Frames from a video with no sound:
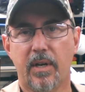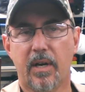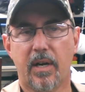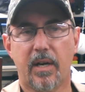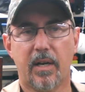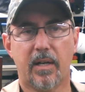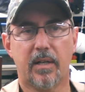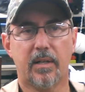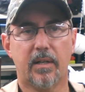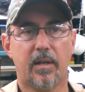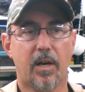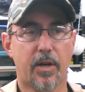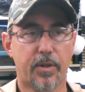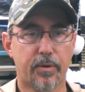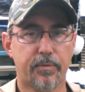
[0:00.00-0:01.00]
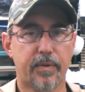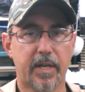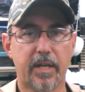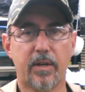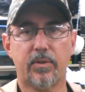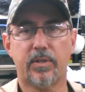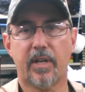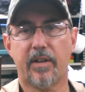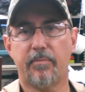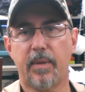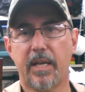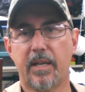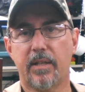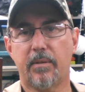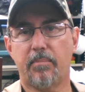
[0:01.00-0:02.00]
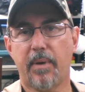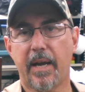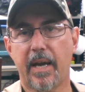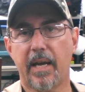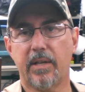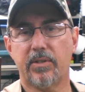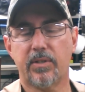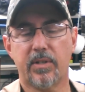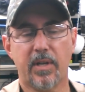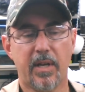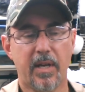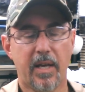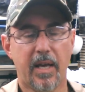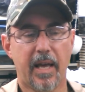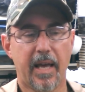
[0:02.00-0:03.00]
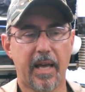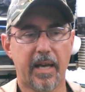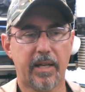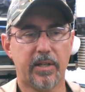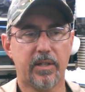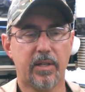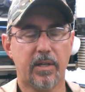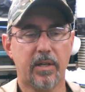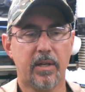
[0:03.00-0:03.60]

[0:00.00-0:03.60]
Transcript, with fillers: uh, other videos that I've made in the past and